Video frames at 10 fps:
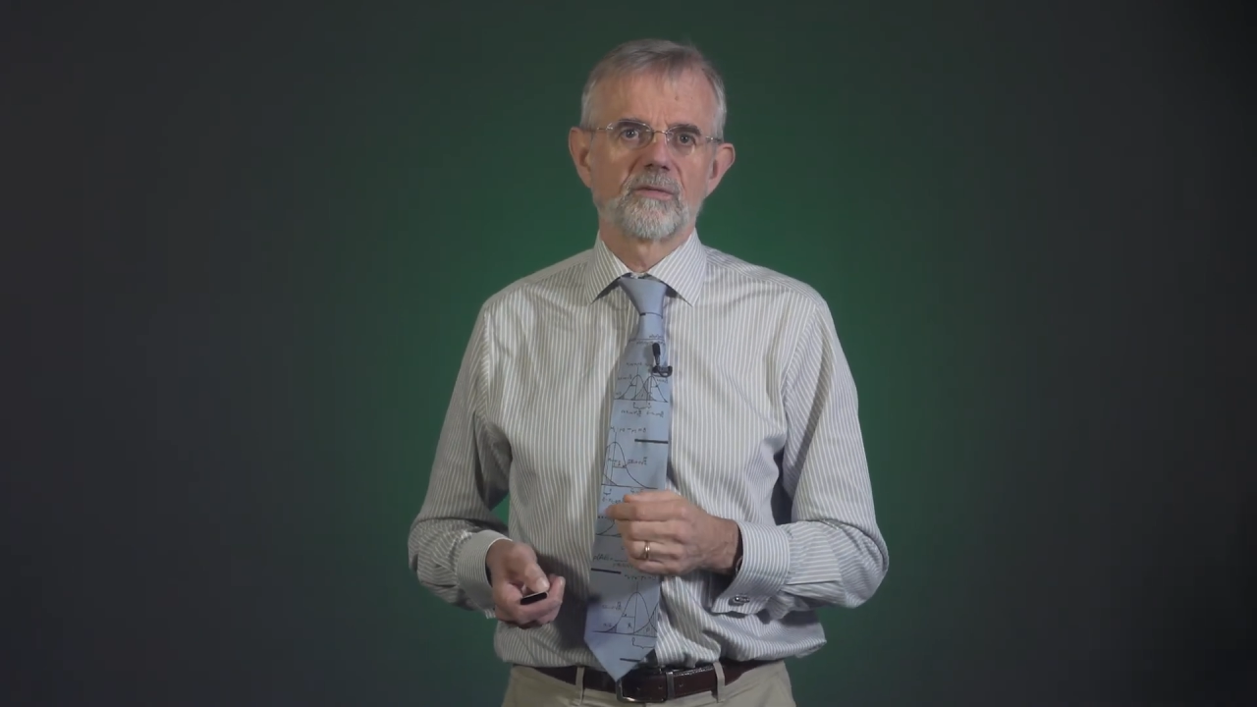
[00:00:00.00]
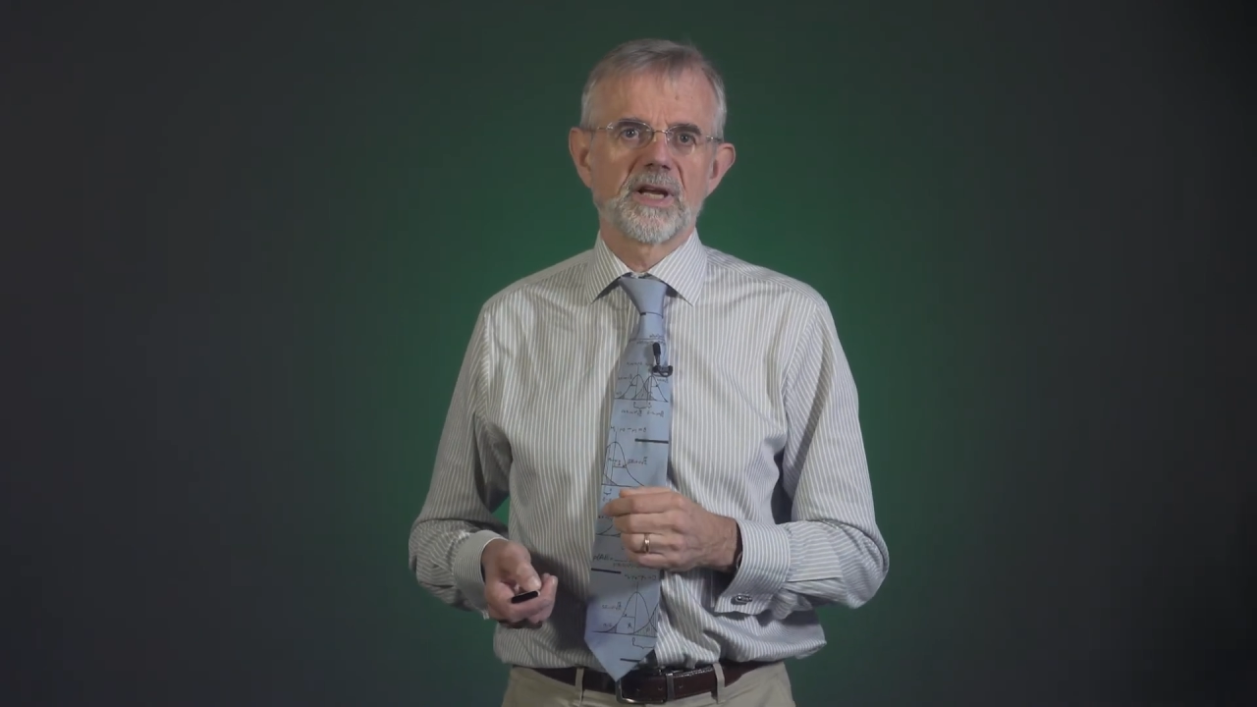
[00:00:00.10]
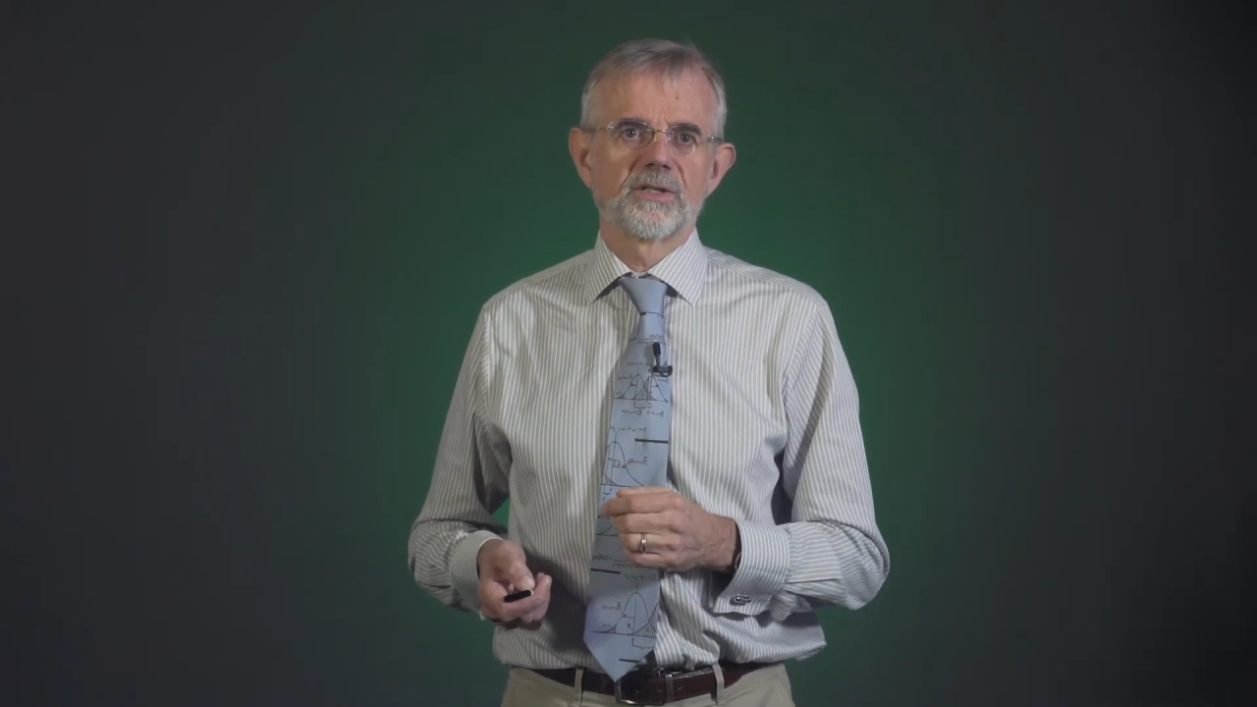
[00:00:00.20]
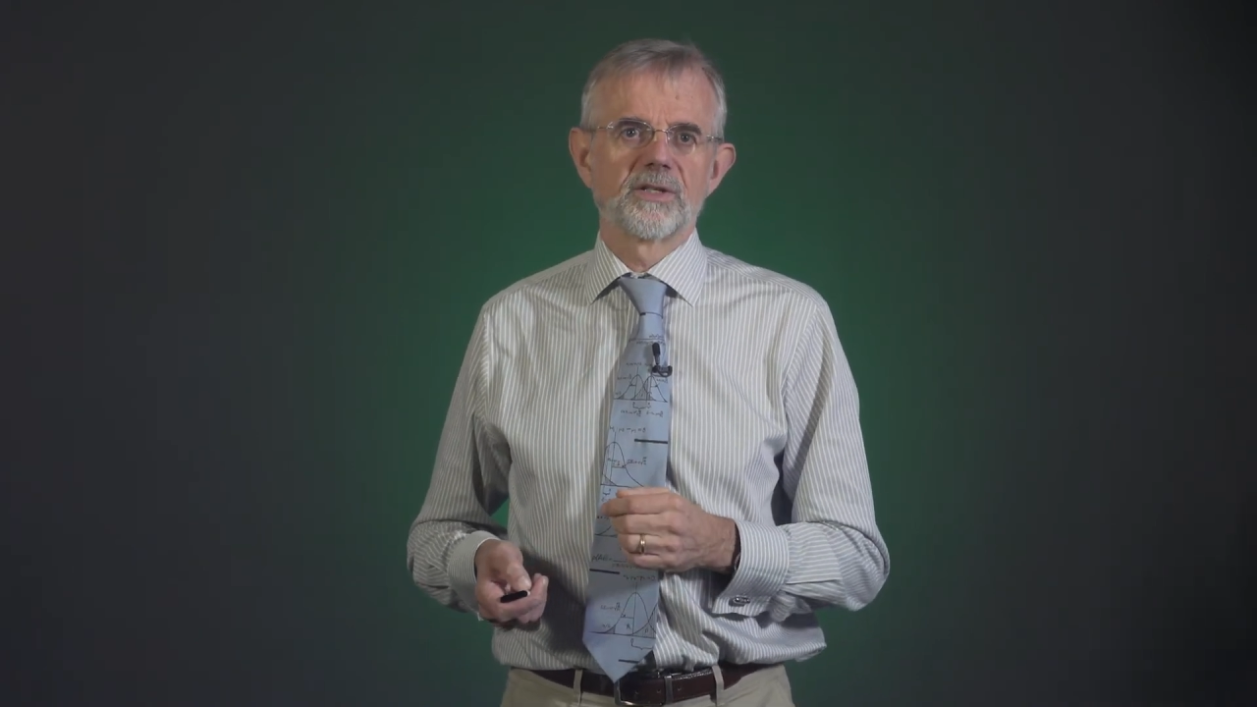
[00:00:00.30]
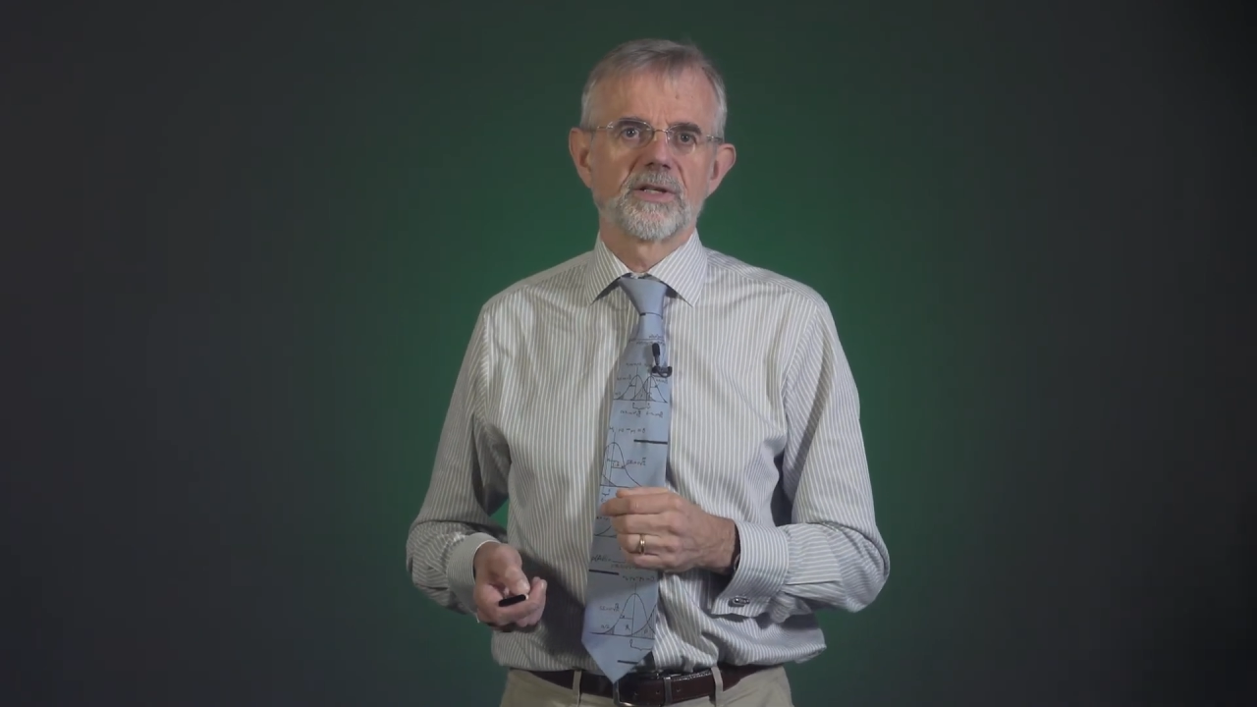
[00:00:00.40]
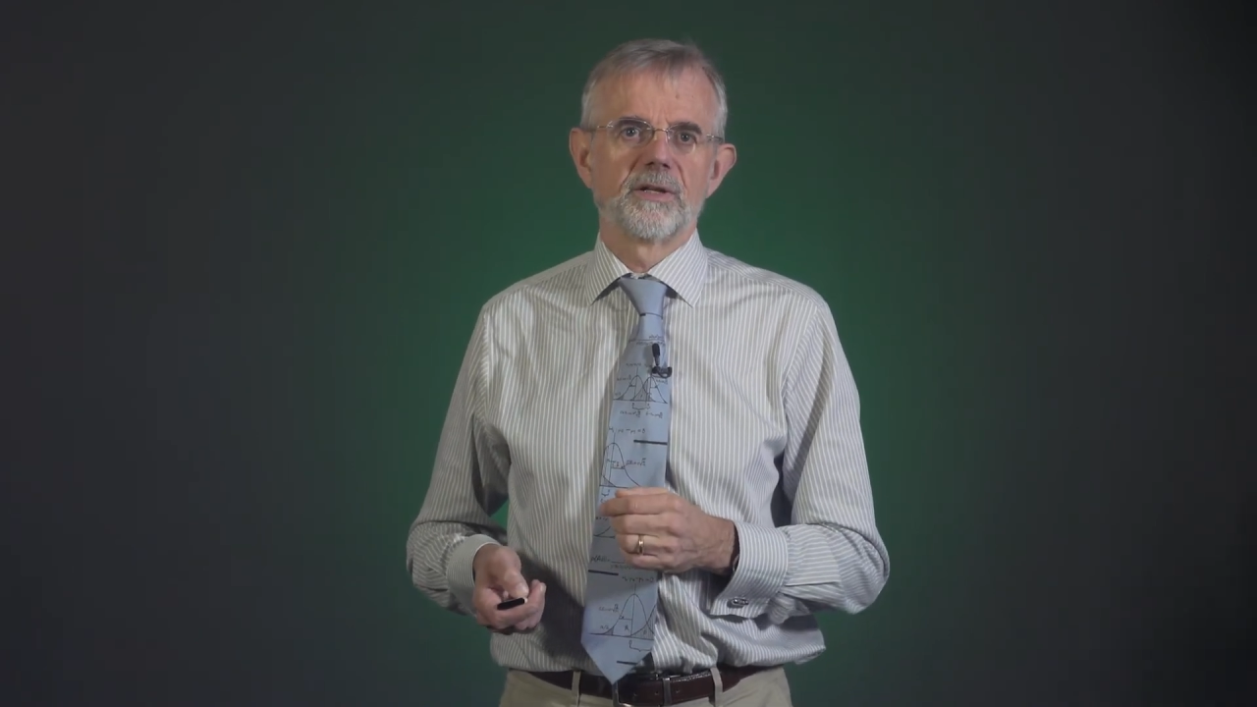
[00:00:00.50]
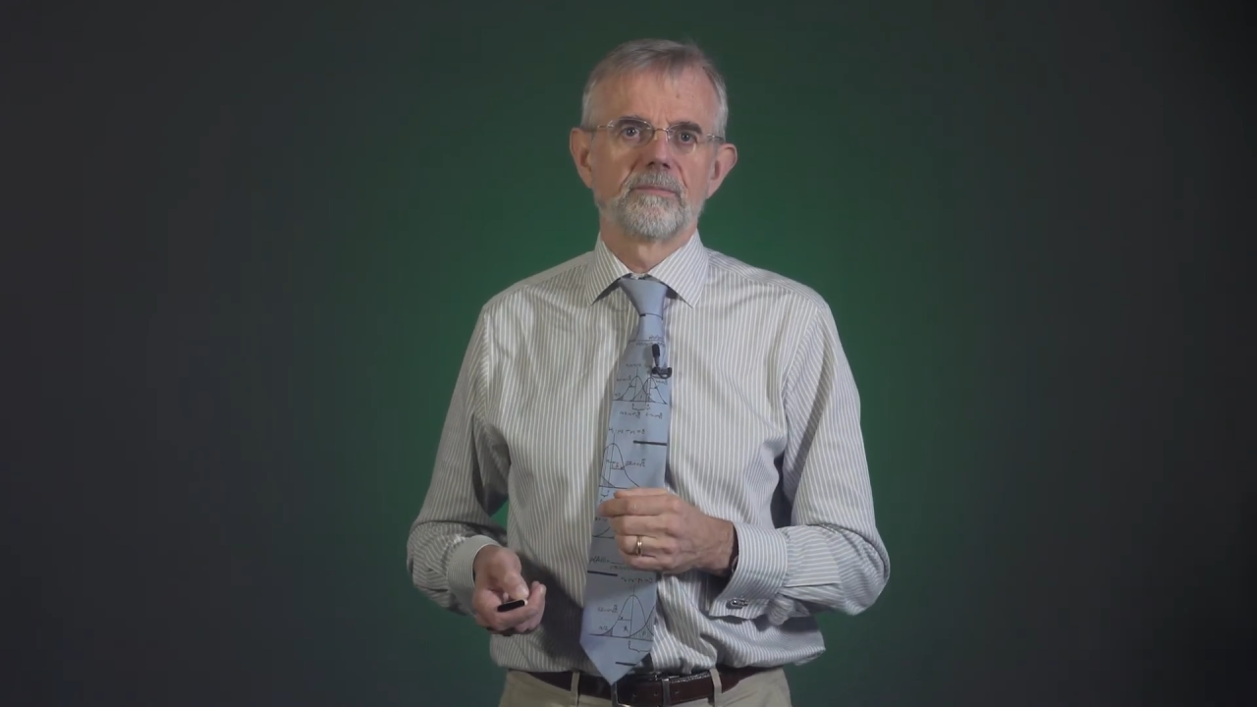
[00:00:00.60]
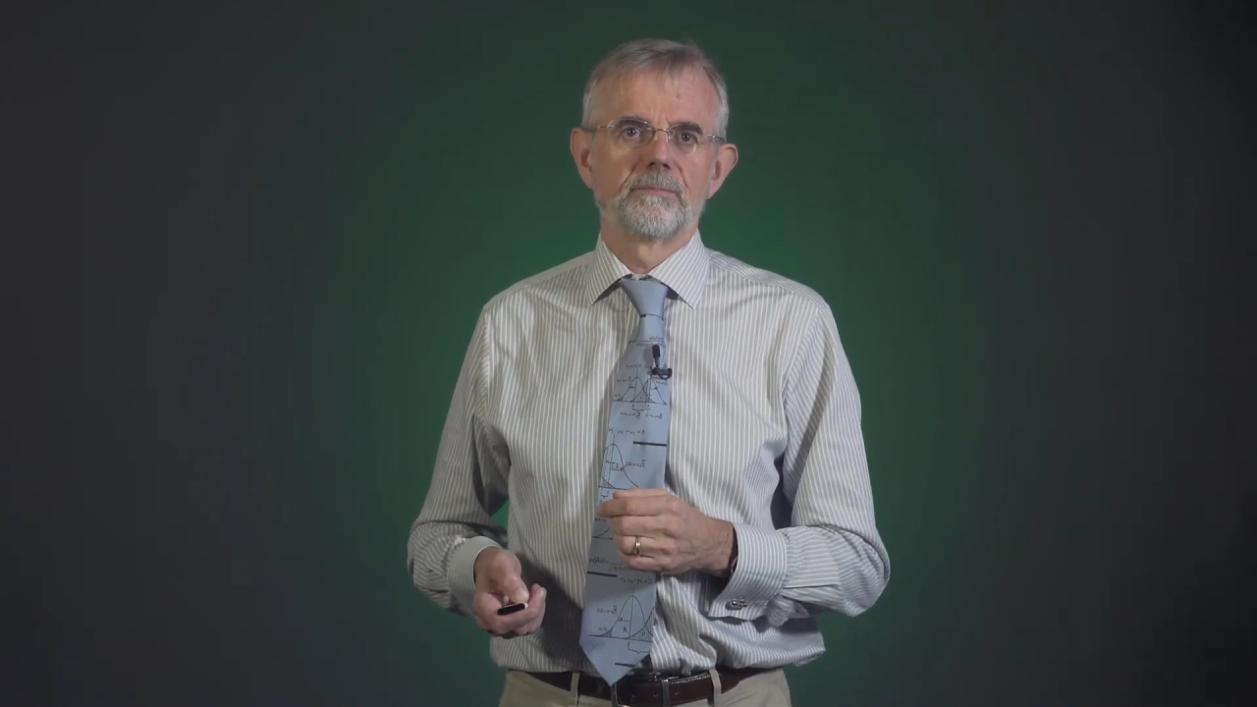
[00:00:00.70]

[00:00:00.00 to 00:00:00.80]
FACTS has done.